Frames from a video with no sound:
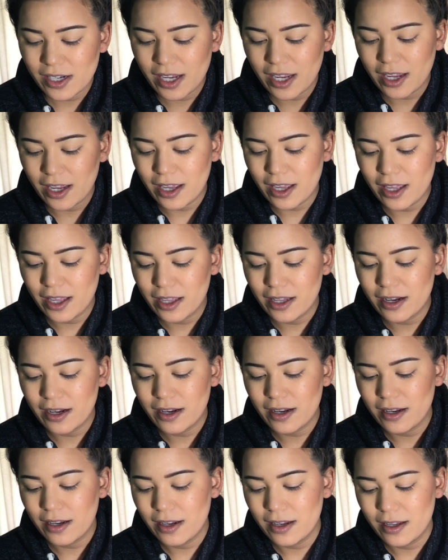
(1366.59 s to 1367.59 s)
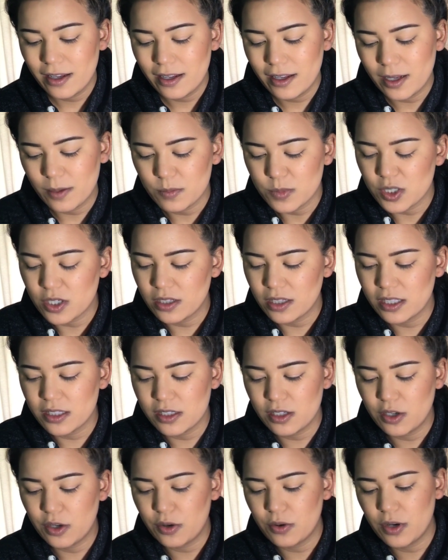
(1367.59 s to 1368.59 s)
and I'm sure
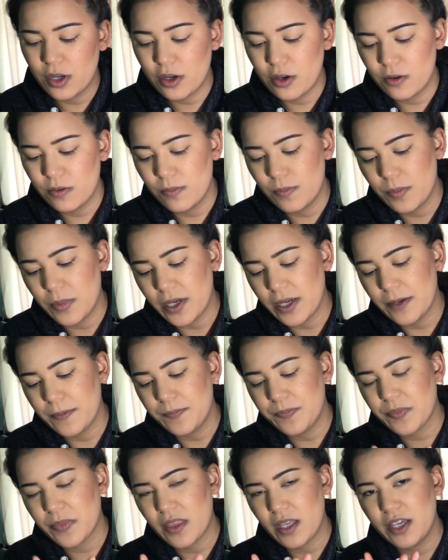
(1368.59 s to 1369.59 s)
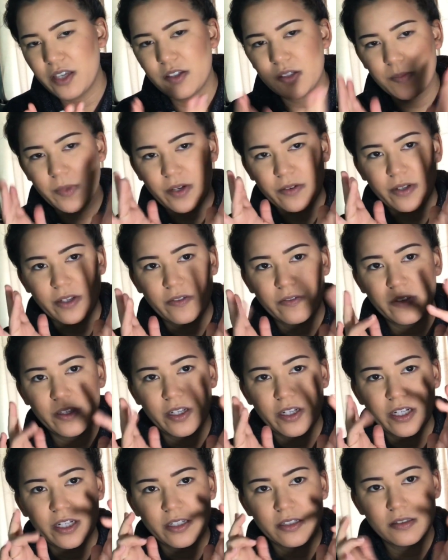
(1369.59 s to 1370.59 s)
that's a no-no, but I use my ring
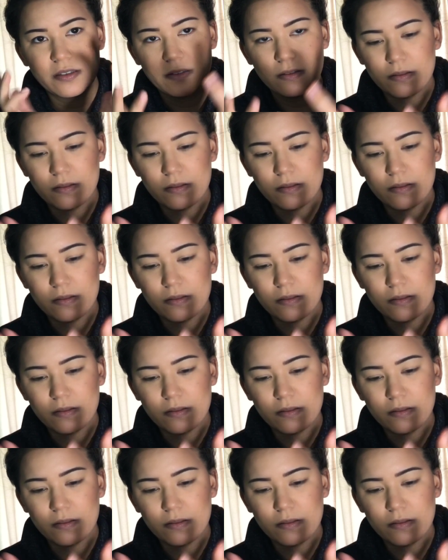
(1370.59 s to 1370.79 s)
finger